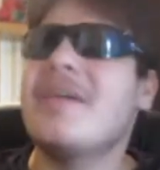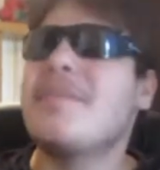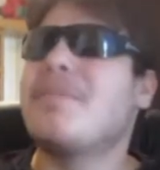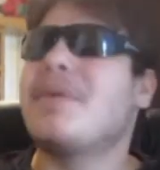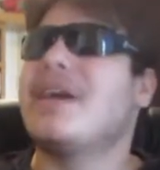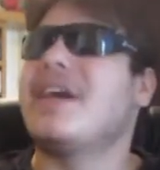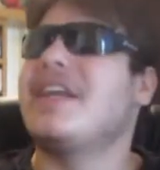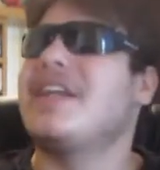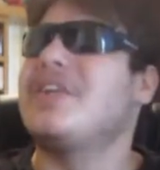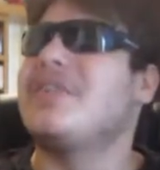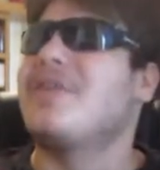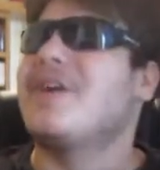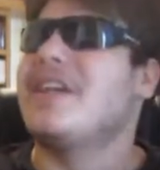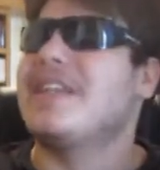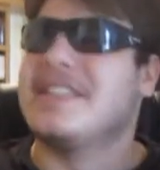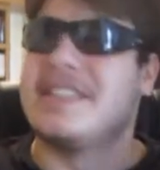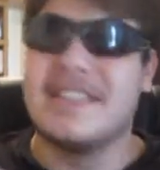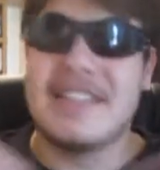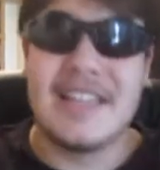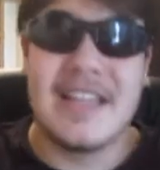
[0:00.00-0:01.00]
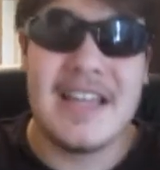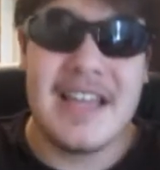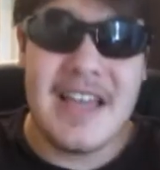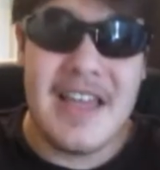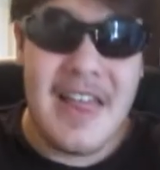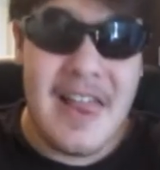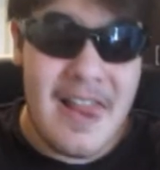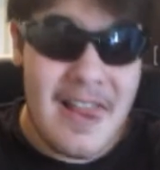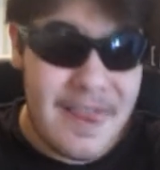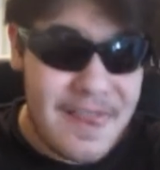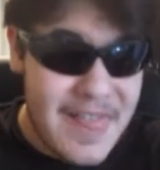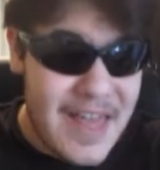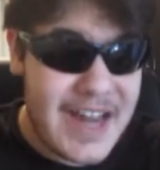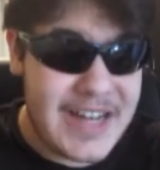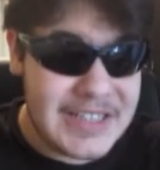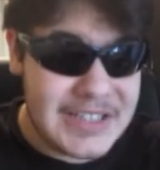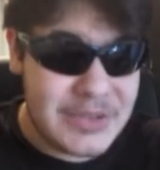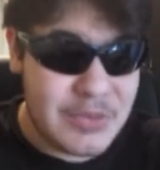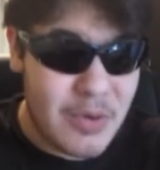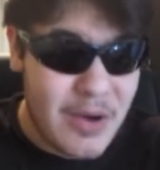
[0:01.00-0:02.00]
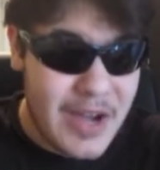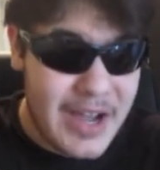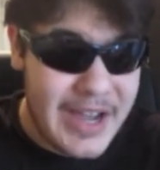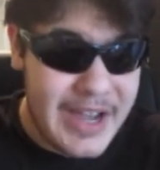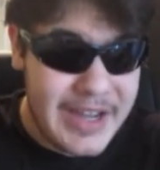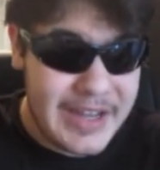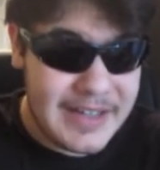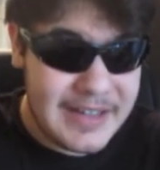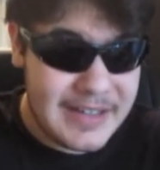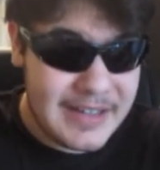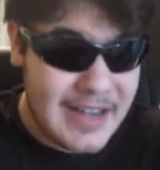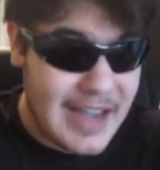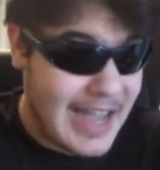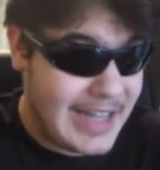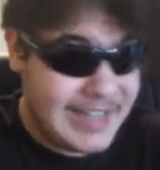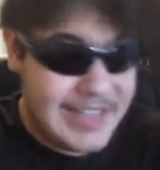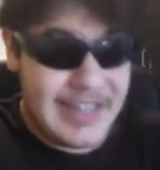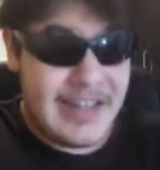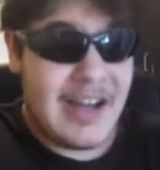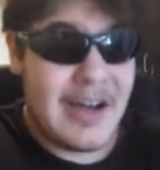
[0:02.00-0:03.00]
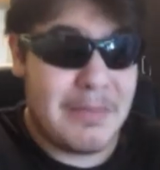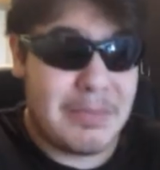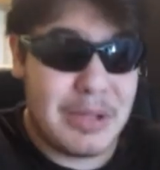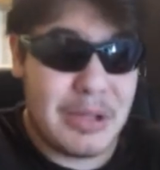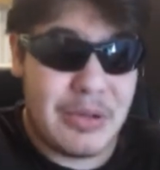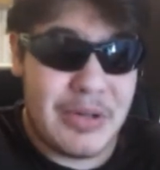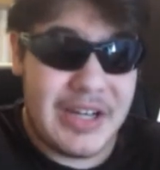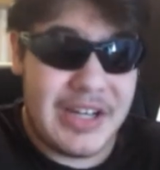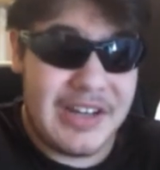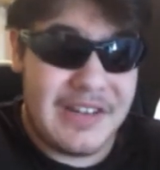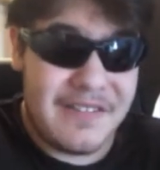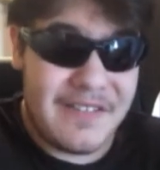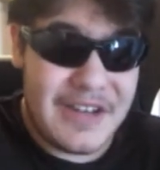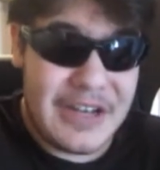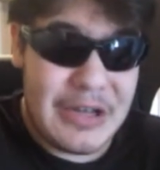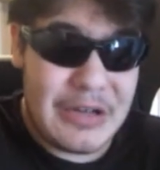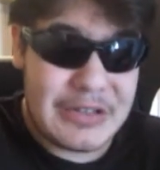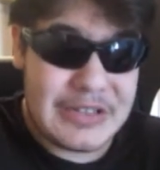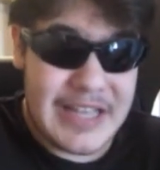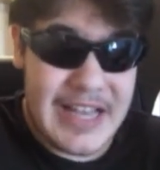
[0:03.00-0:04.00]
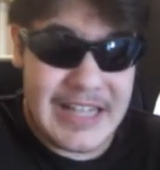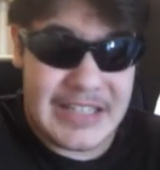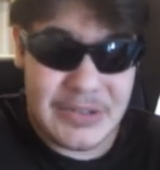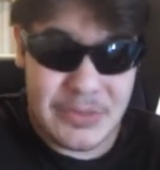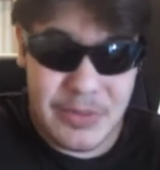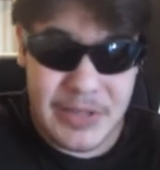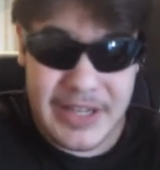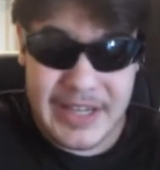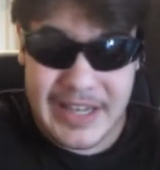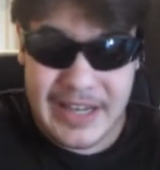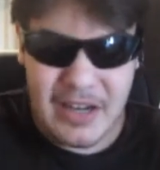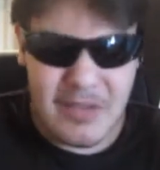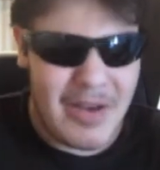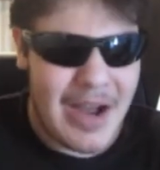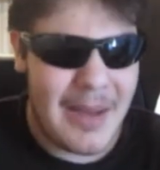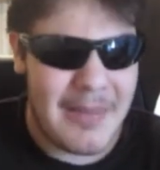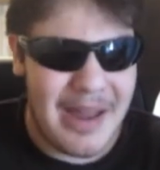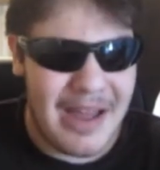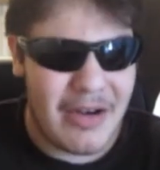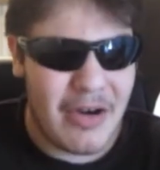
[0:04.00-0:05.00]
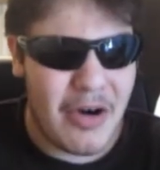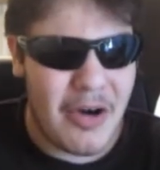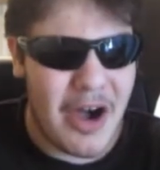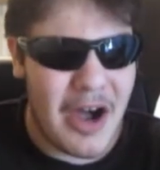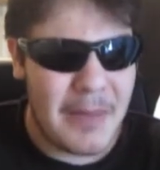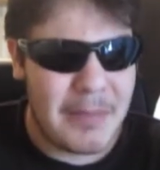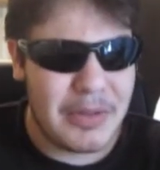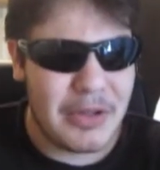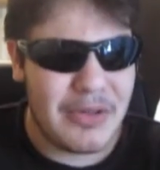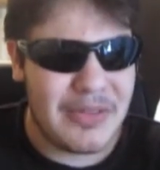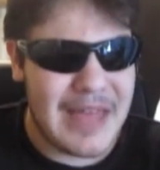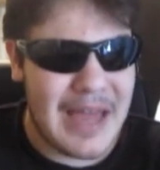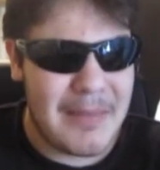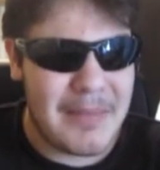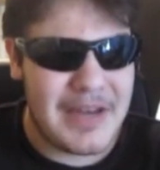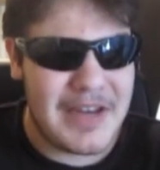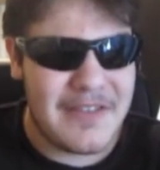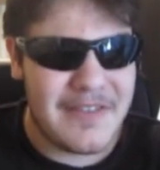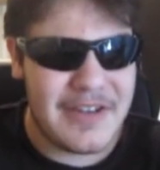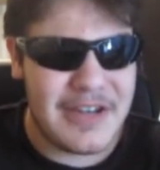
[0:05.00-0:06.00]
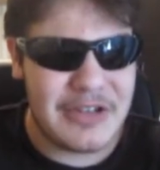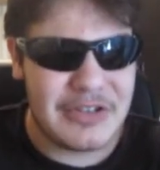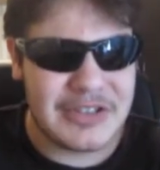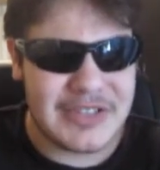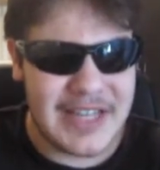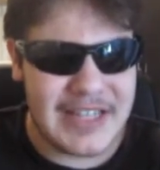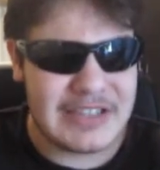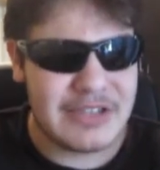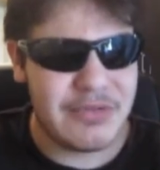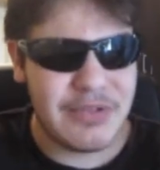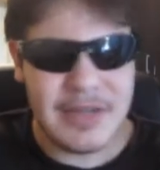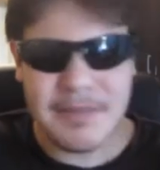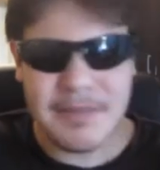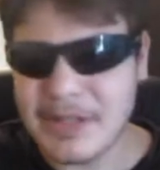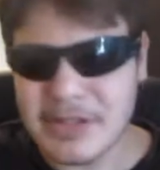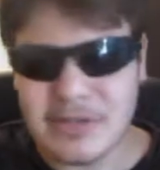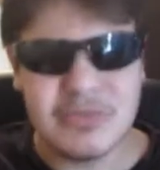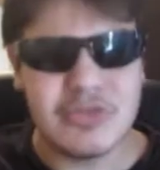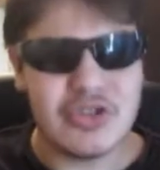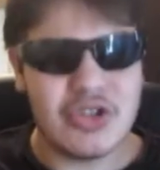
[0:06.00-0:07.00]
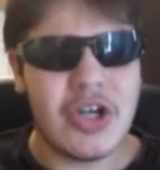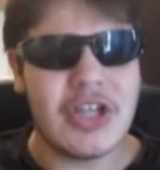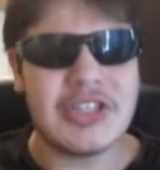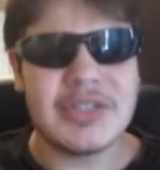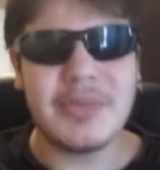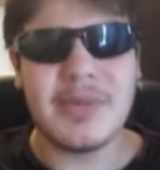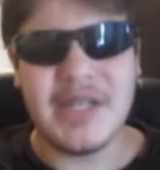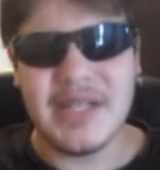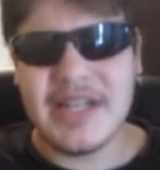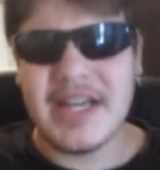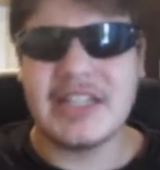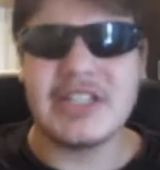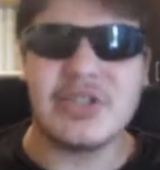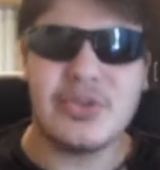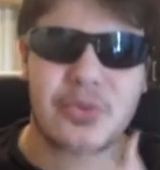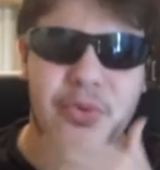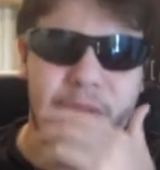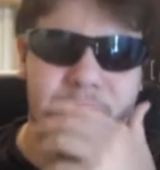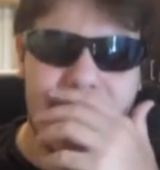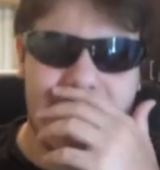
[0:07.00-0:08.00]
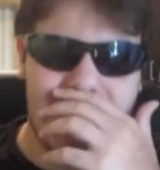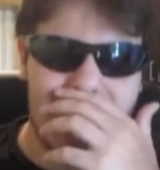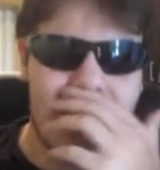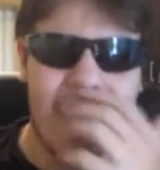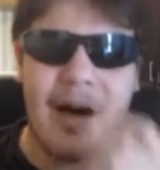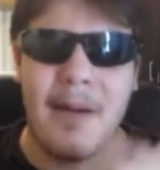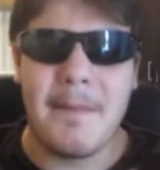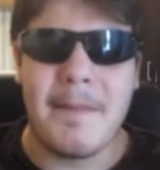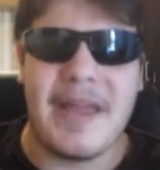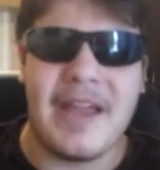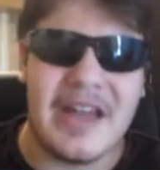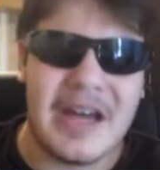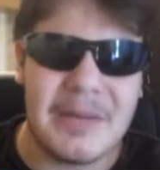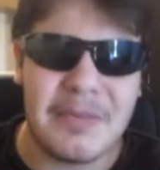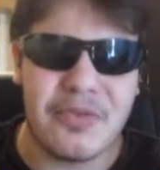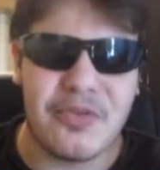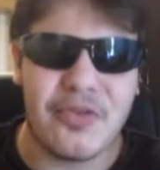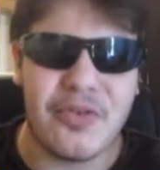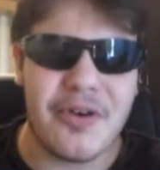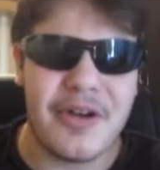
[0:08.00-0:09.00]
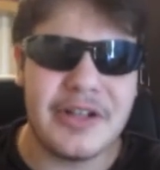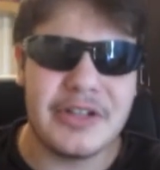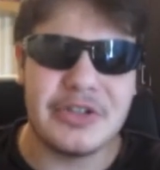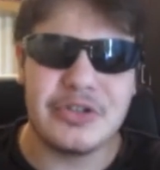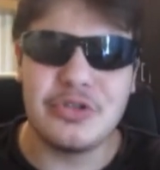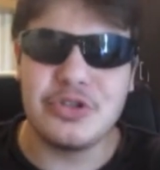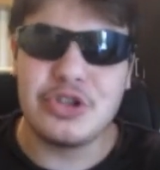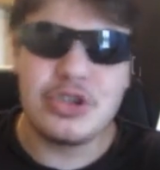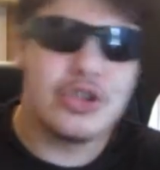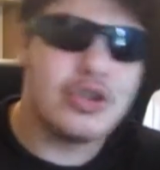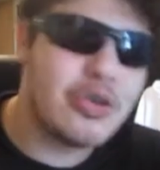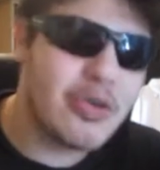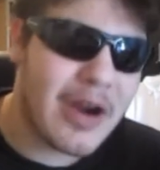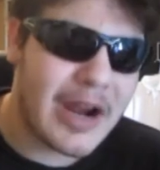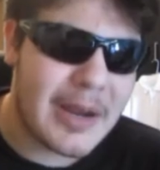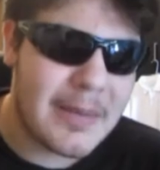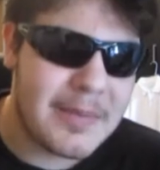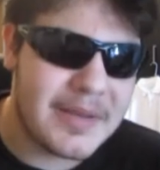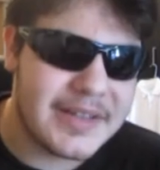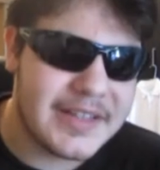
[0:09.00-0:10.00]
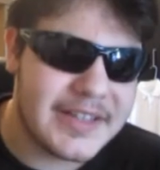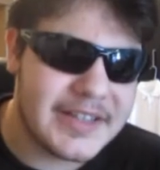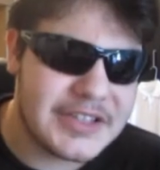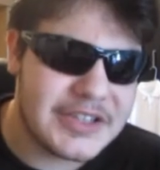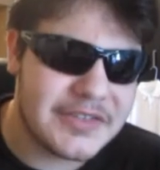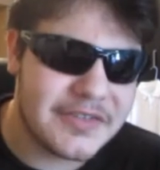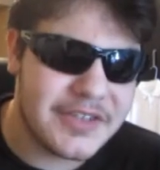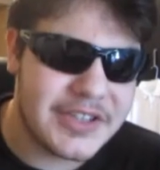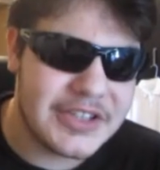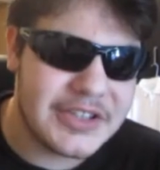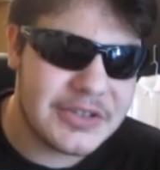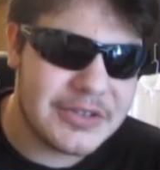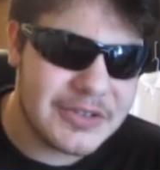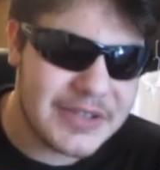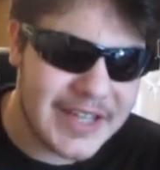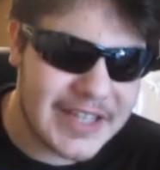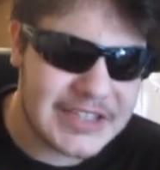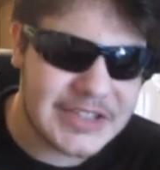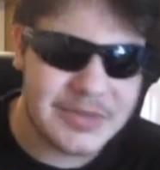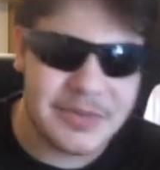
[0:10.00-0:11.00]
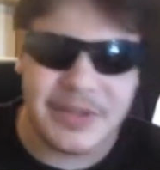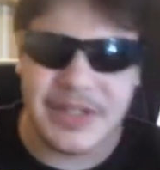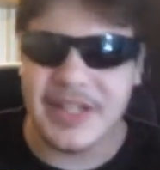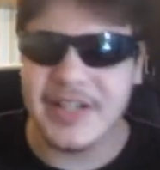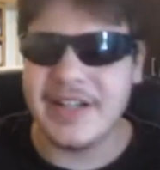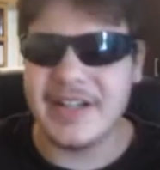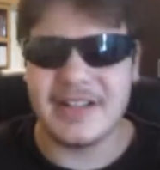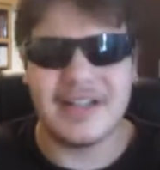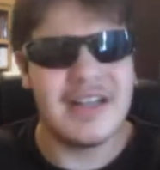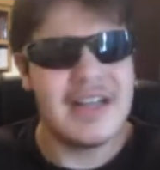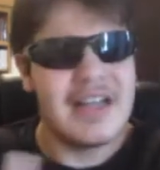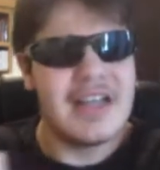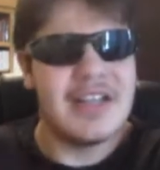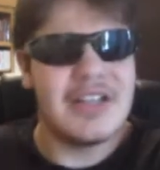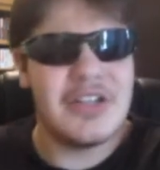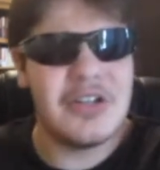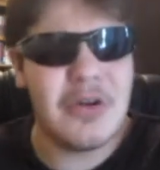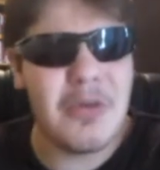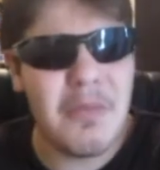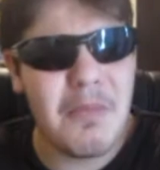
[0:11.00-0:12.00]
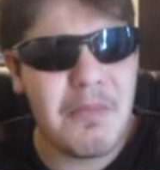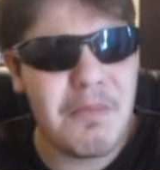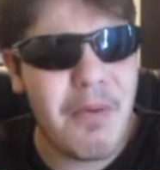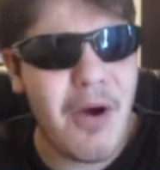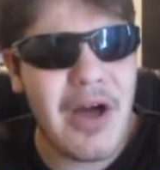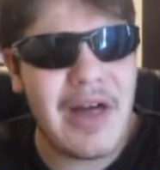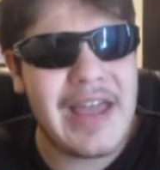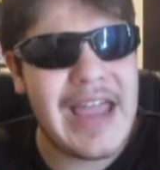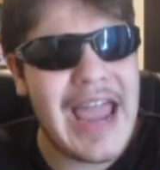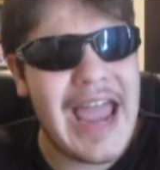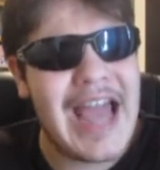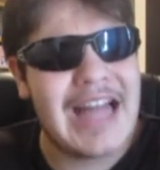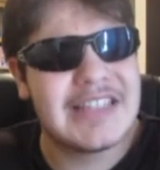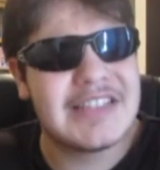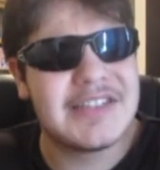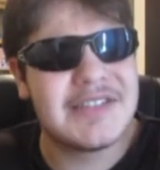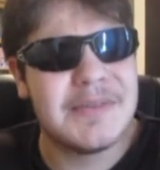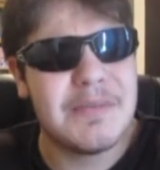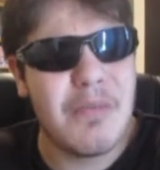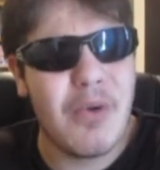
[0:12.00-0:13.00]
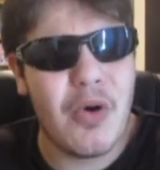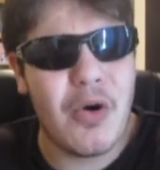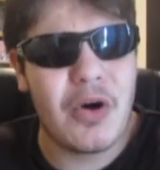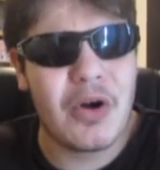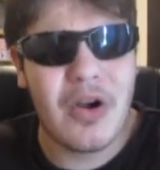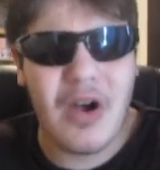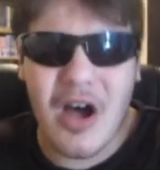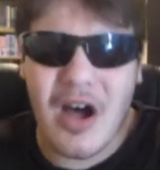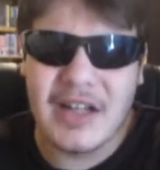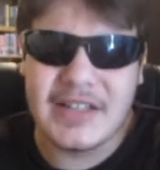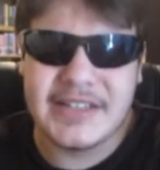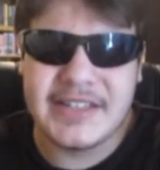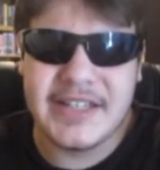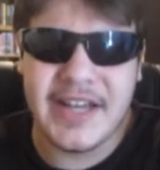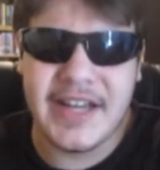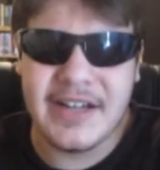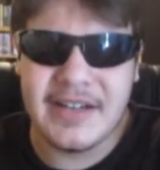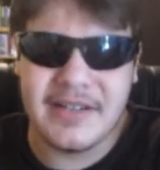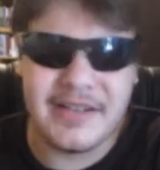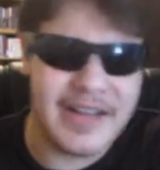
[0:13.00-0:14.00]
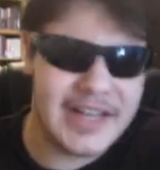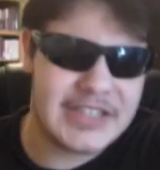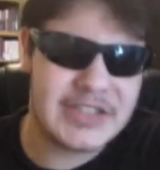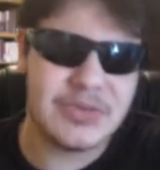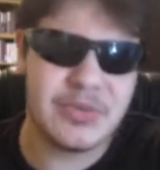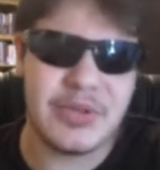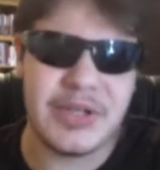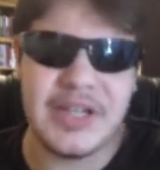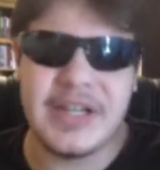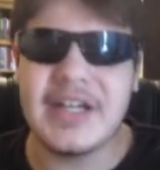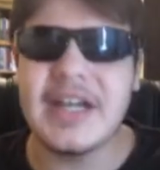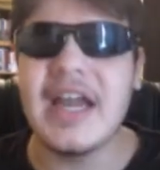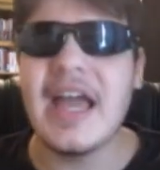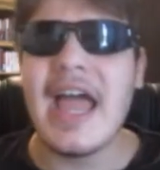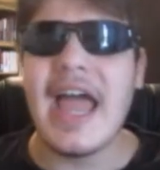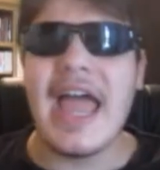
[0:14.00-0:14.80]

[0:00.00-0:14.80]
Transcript: But anyways, that is why I didn't upload any videos last week and why I'm not going to upload that many videos next But trust me, next week, you know, I'll make up for it, do two recommendation video next week and, you know, probably add some more content next week.